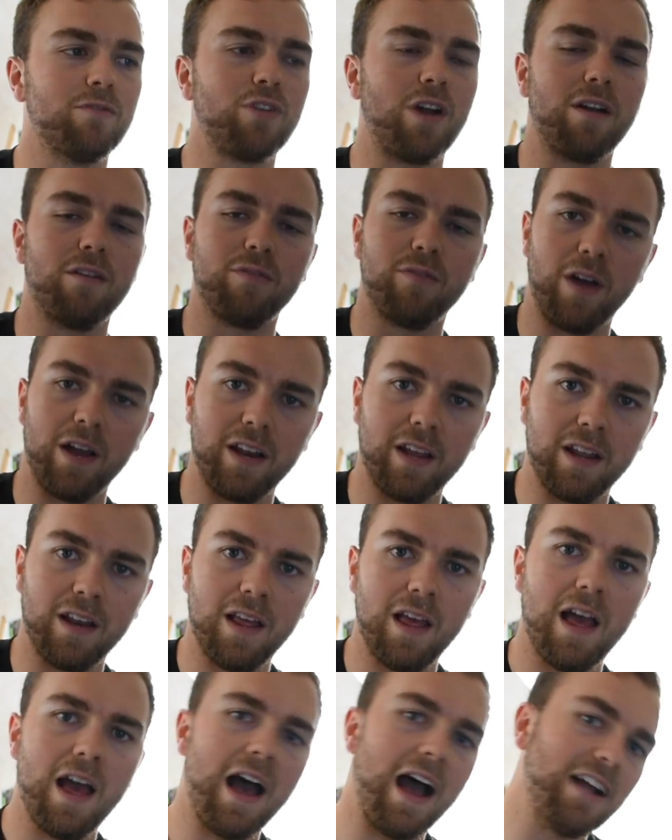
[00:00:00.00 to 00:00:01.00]
of trying to fight it,
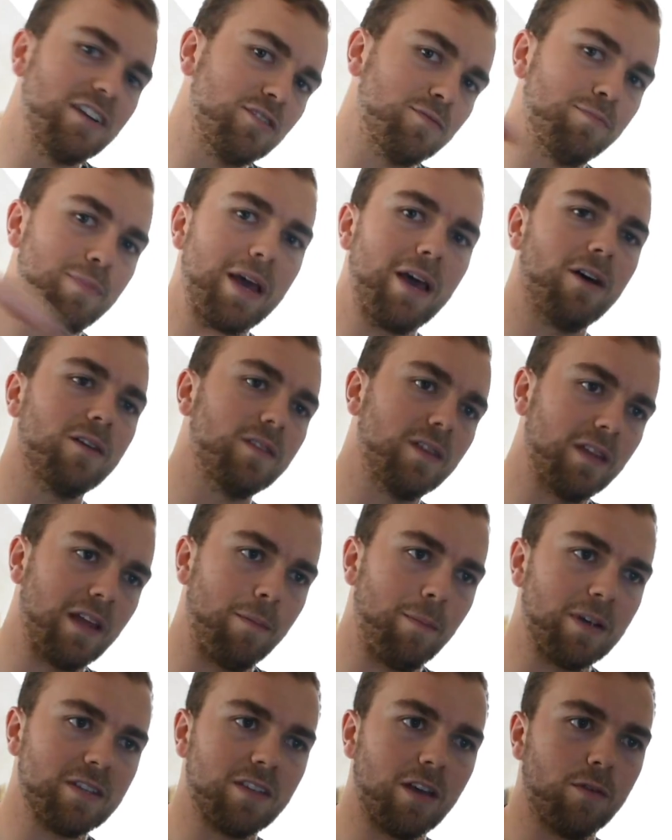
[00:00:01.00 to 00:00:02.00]
I just bailed and
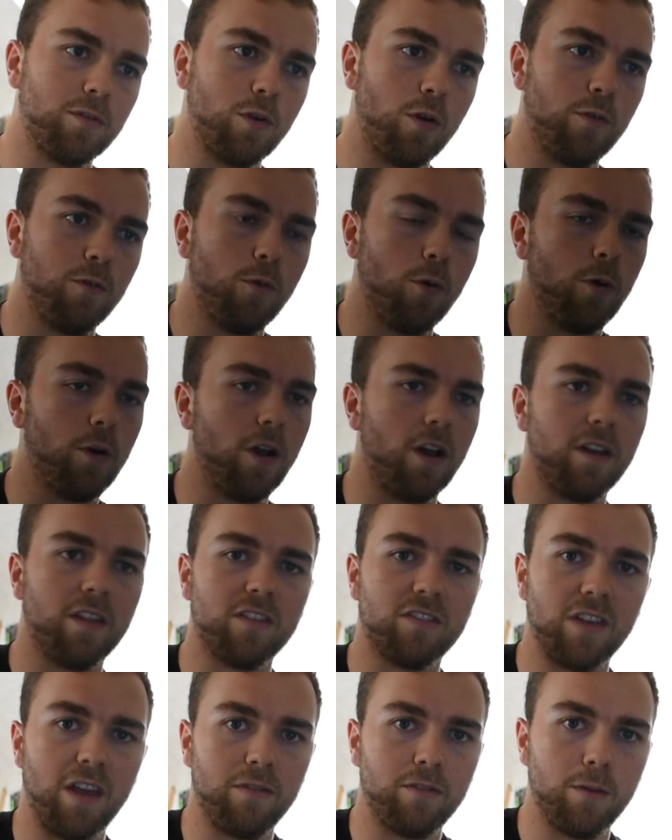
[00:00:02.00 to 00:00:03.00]
let myself go forward onto
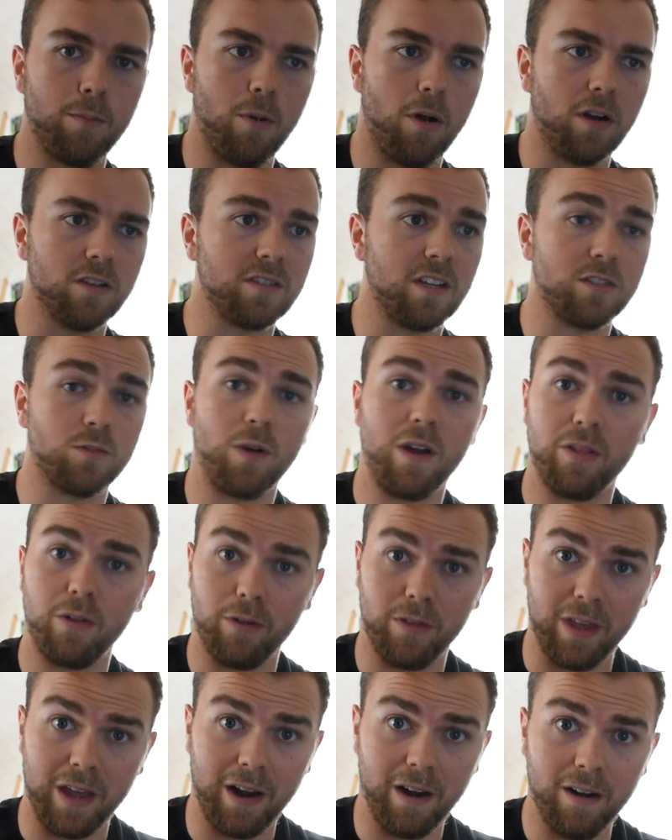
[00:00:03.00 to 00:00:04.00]
the safety bars. That's why
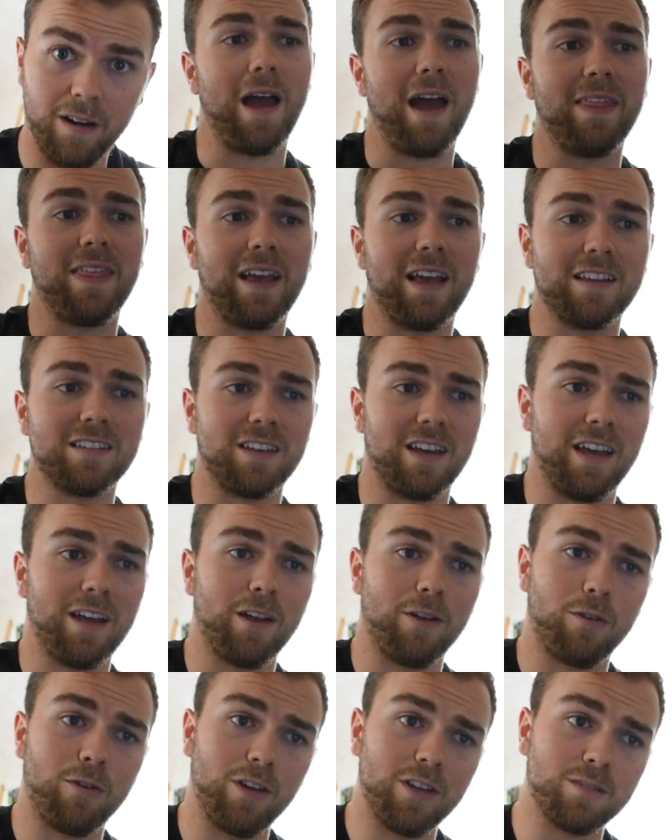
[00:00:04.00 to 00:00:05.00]
they're there. I think as I
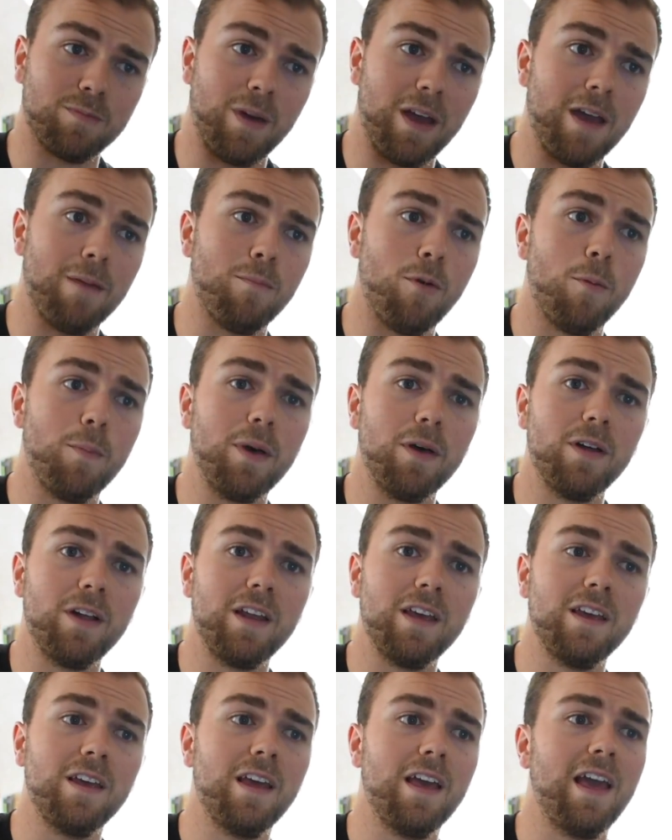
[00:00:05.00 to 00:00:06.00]
increase my hip
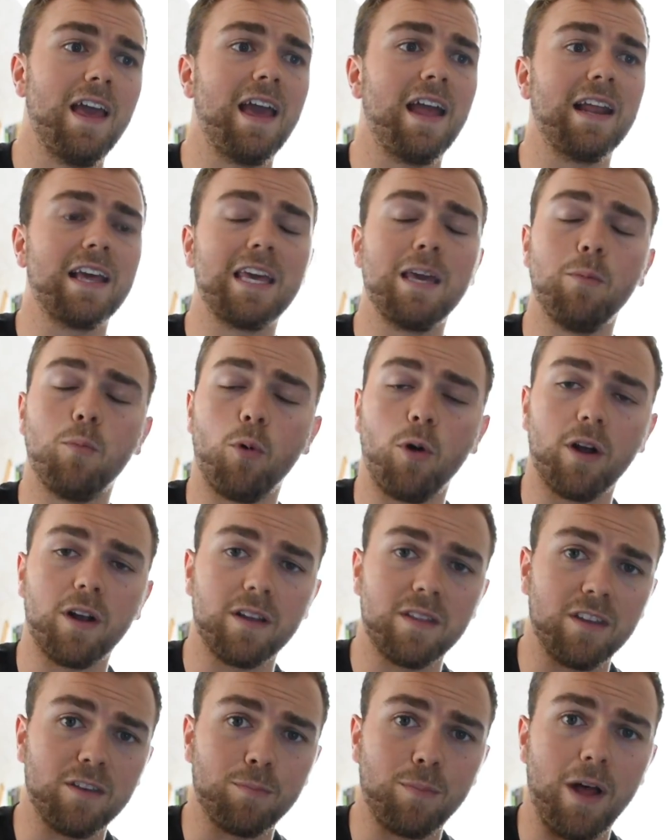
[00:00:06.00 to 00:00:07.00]
mobility and I keep
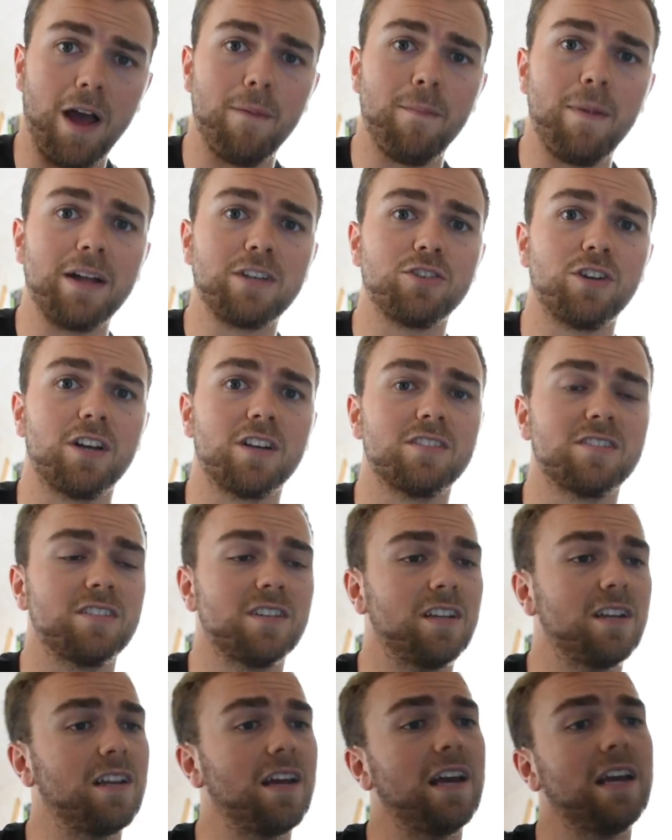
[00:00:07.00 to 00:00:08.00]
working these plyometrics
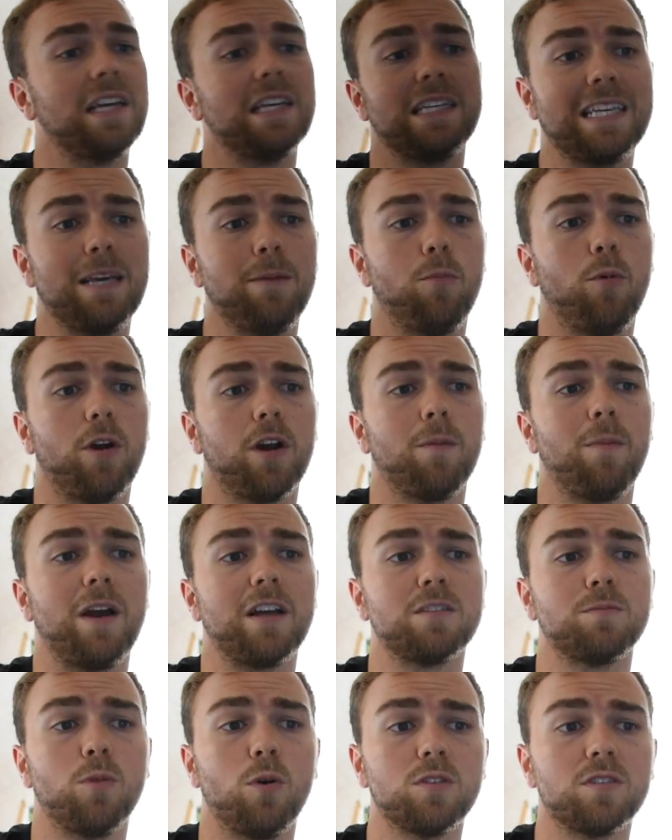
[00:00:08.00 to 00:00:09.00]
and I keep working my
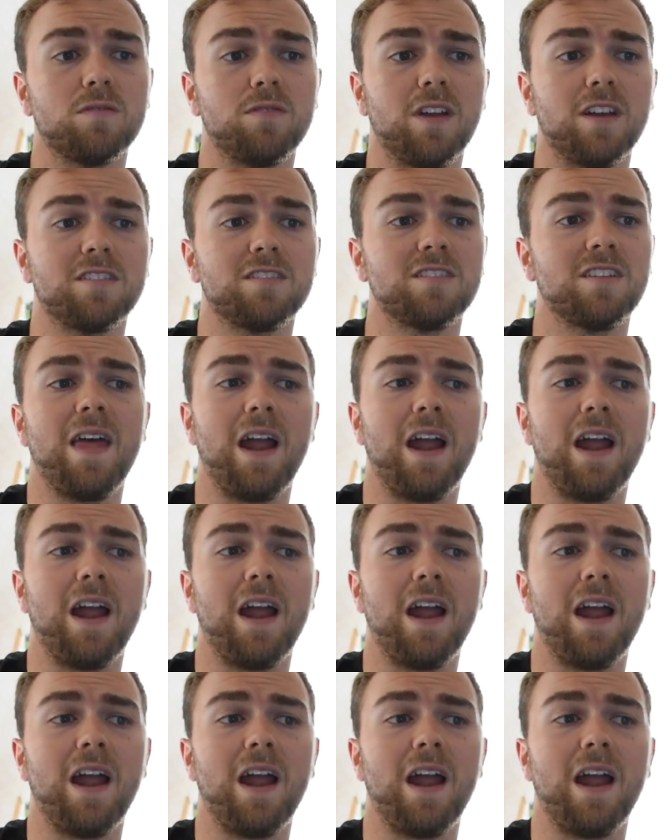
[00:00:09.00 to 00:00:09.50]
explosiveness,